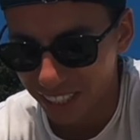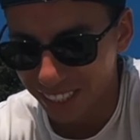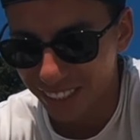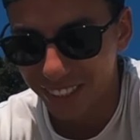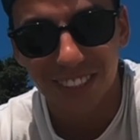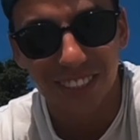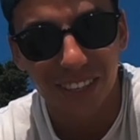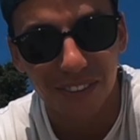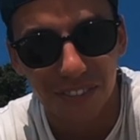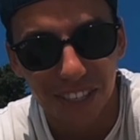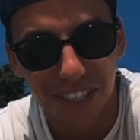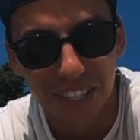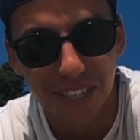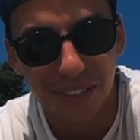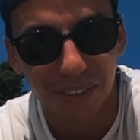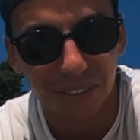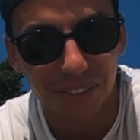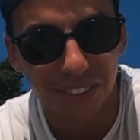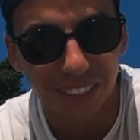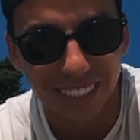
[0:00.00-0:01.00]
just do something
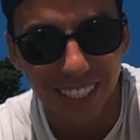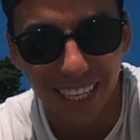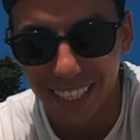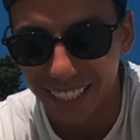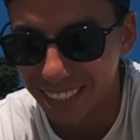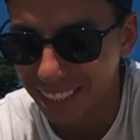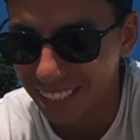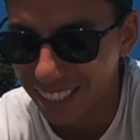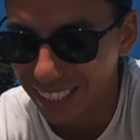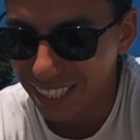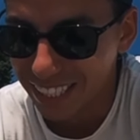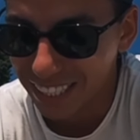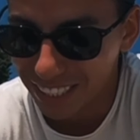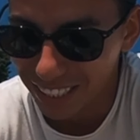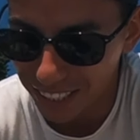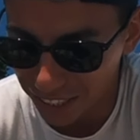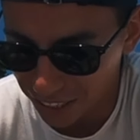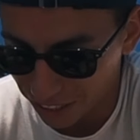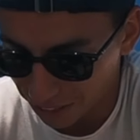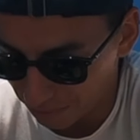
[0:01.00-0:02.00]
new with the skates
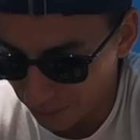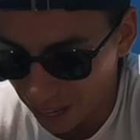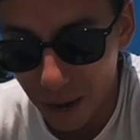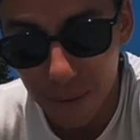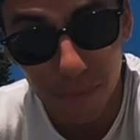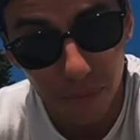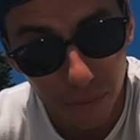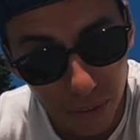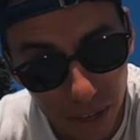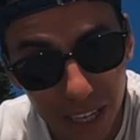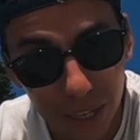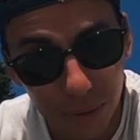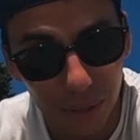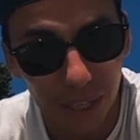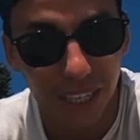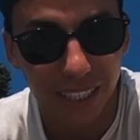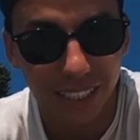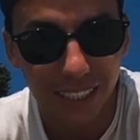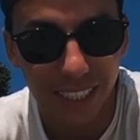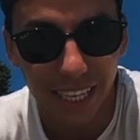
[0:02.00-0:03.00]
so I'm really
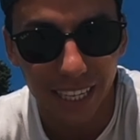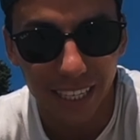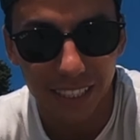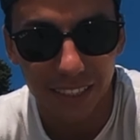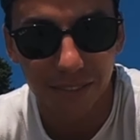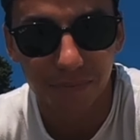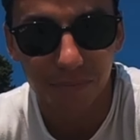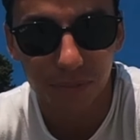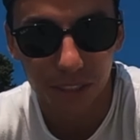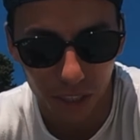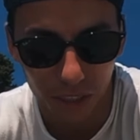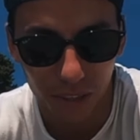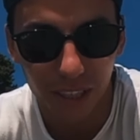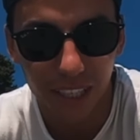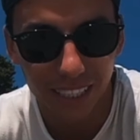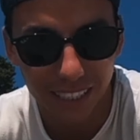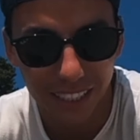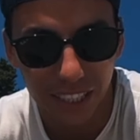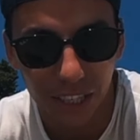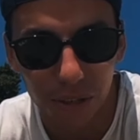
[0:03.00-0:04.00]
really excited so
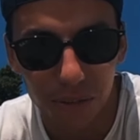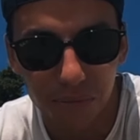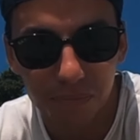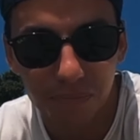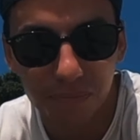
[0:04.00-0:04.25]
let's go